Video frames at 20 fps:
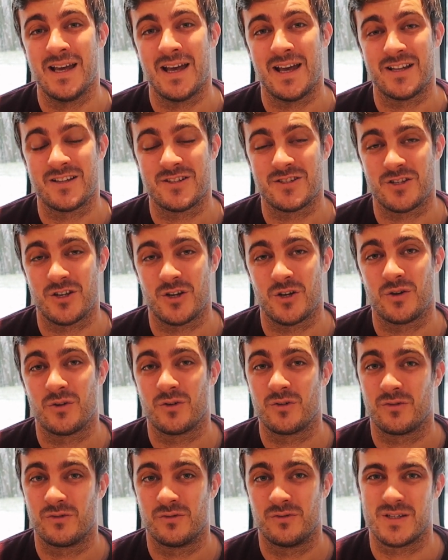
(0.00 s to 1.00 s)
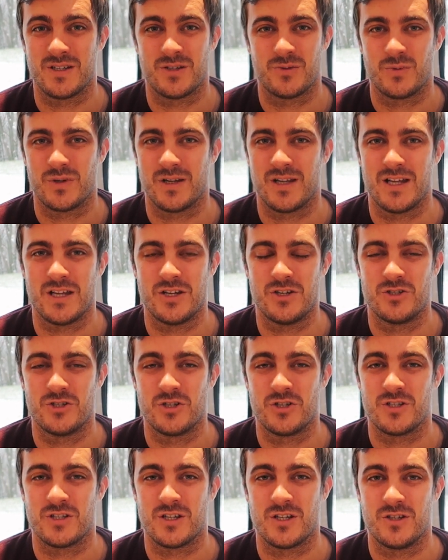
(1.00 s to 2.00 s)
and so we didn't want to
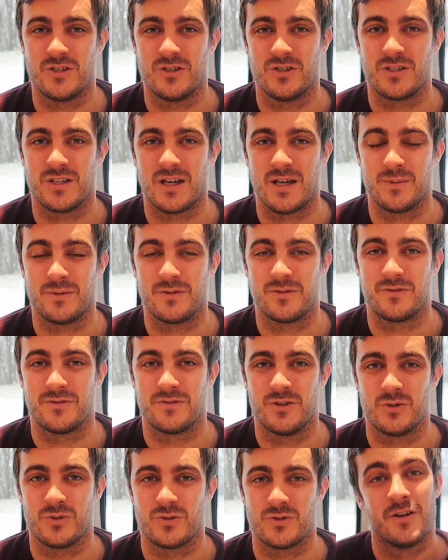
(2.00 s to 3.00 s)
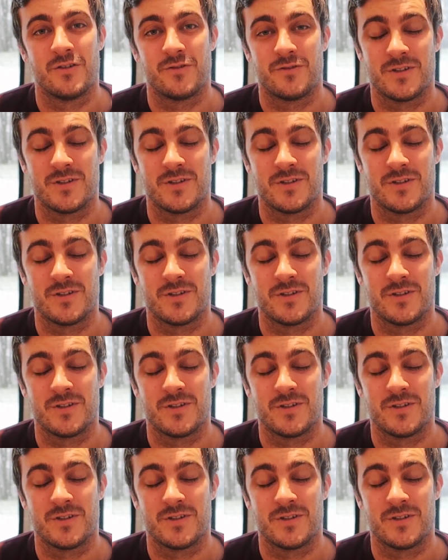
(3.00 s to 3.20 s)
introduce a new type of fuel.